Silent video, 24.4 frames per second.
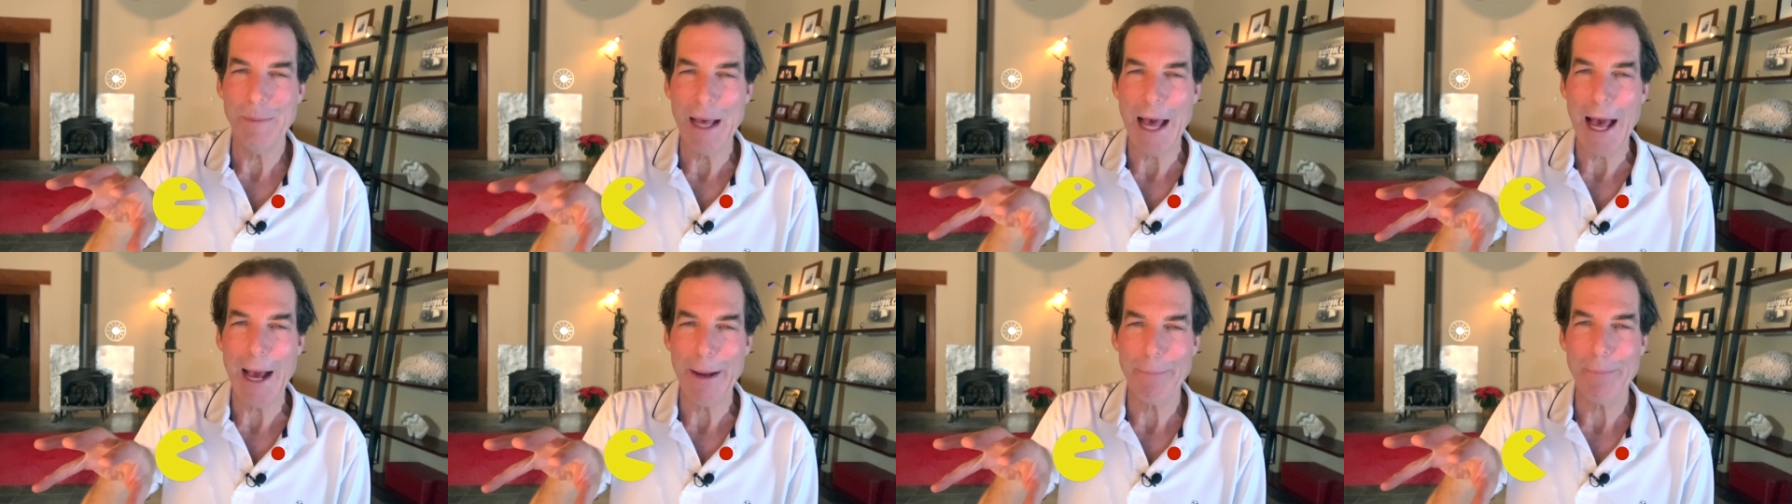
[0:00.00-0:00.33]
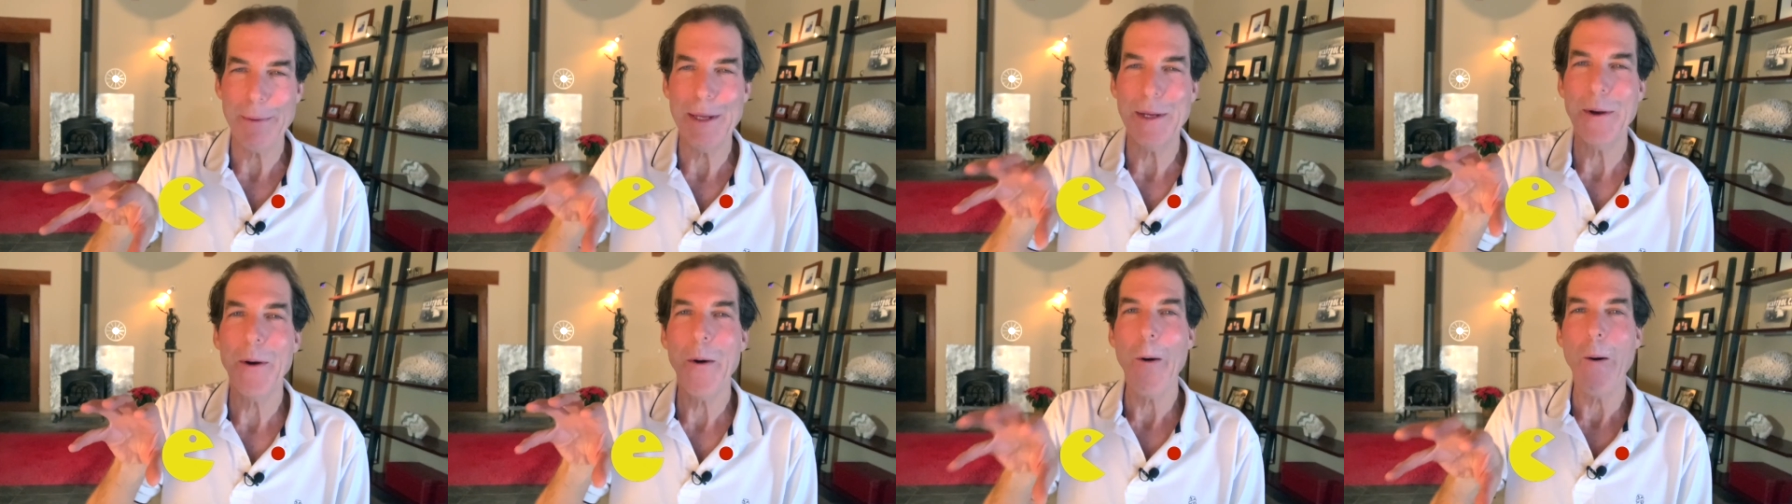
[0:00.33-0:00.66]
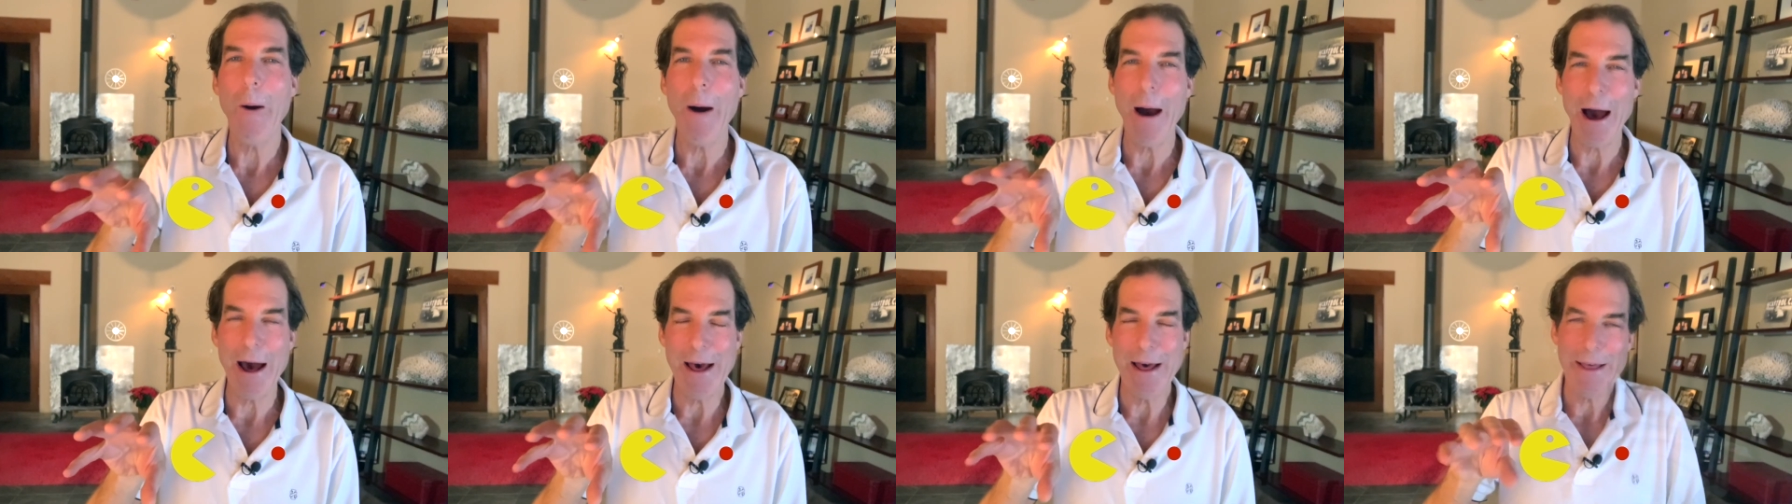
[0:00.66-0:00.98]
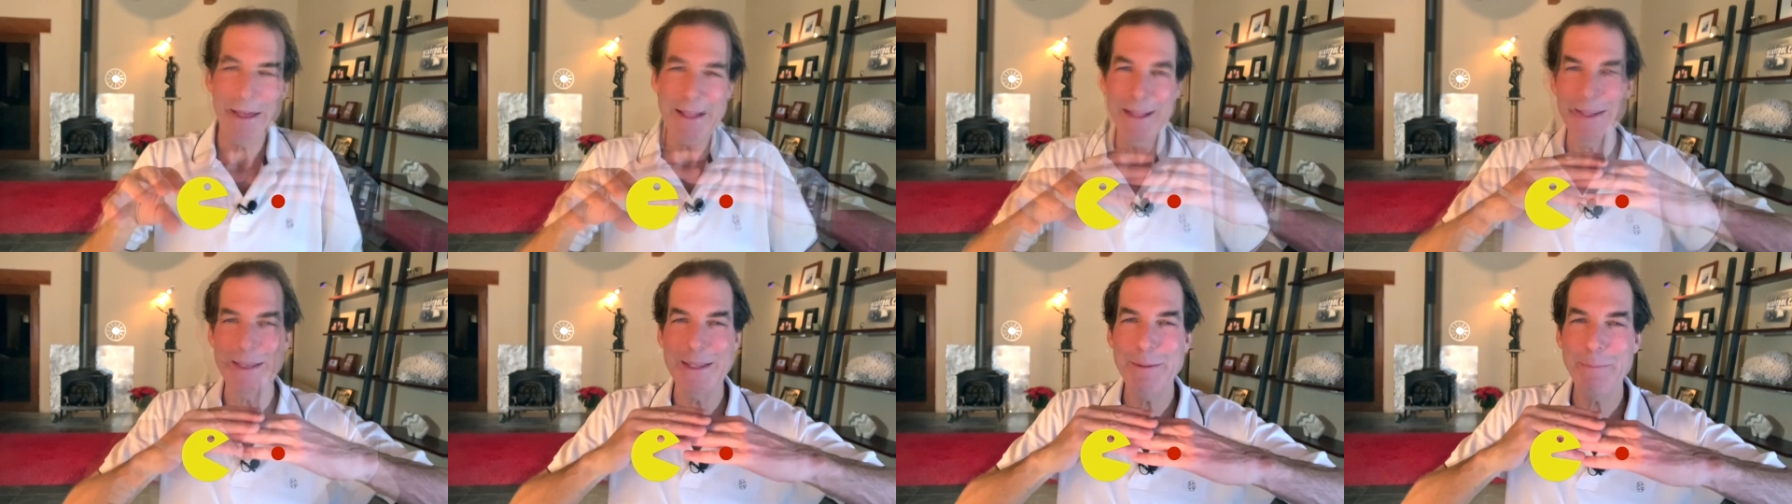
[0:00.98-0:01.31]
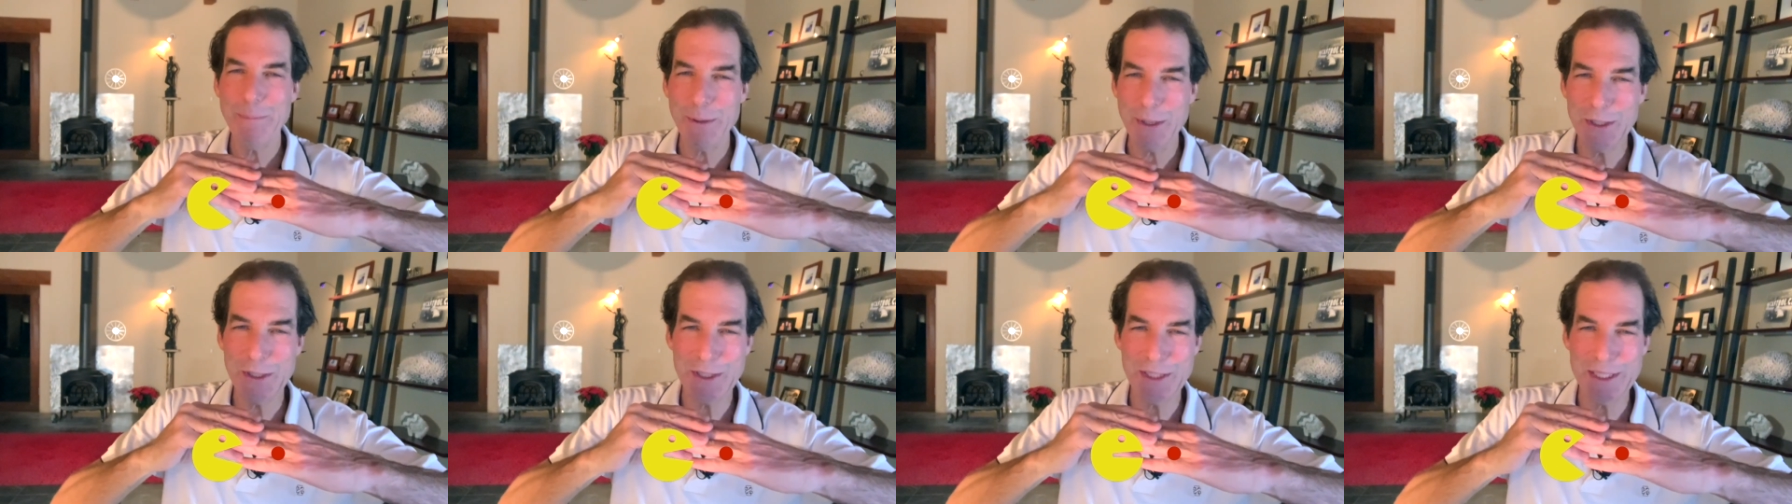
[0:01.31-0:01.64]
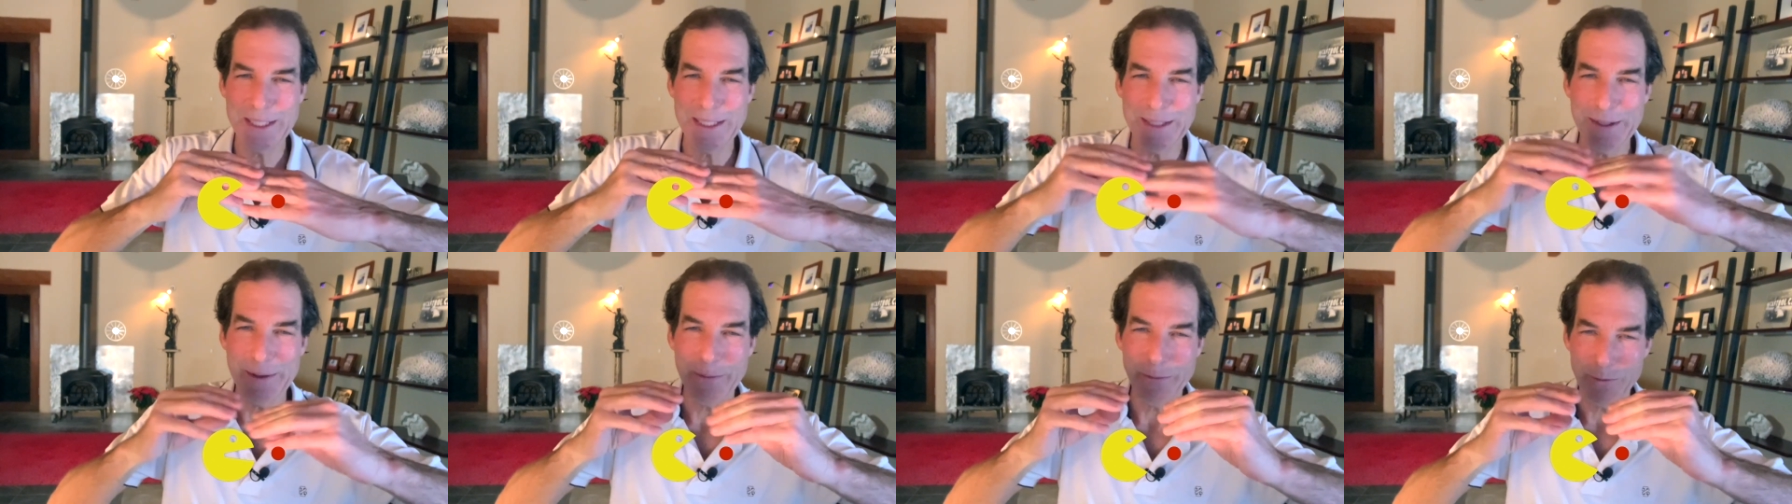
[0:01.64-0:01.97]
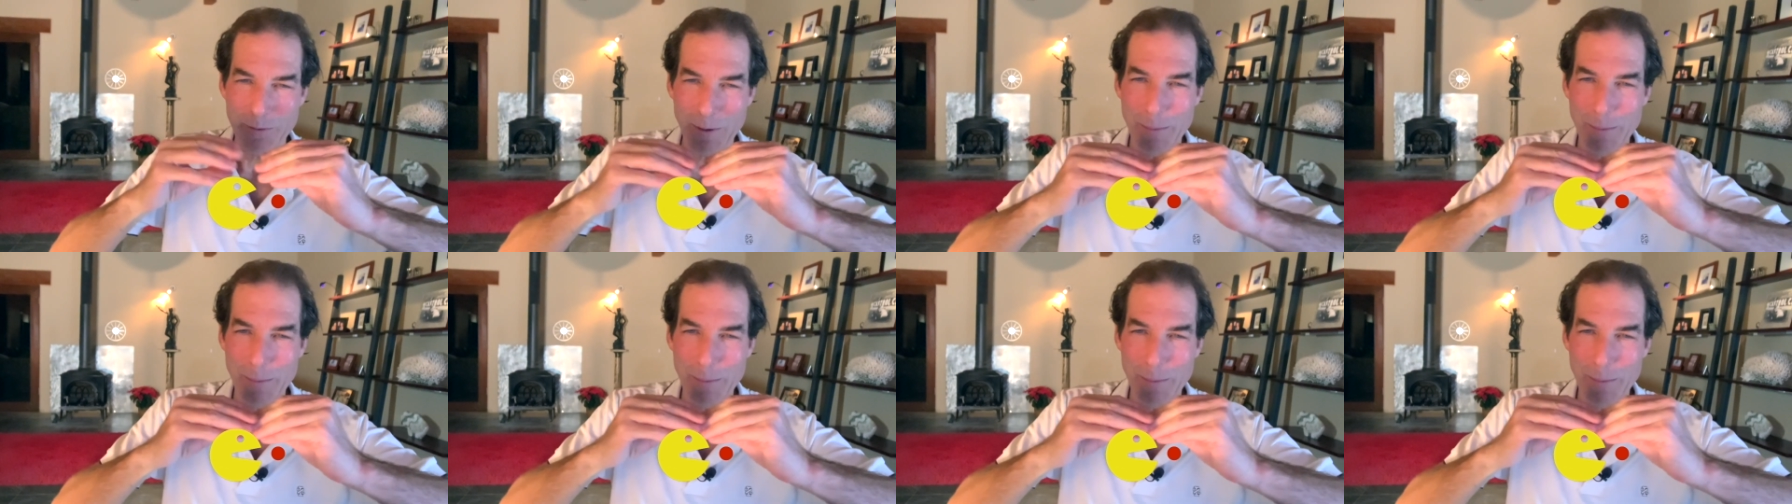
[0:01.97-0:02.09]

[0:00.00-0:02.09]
Pac Man caught the person,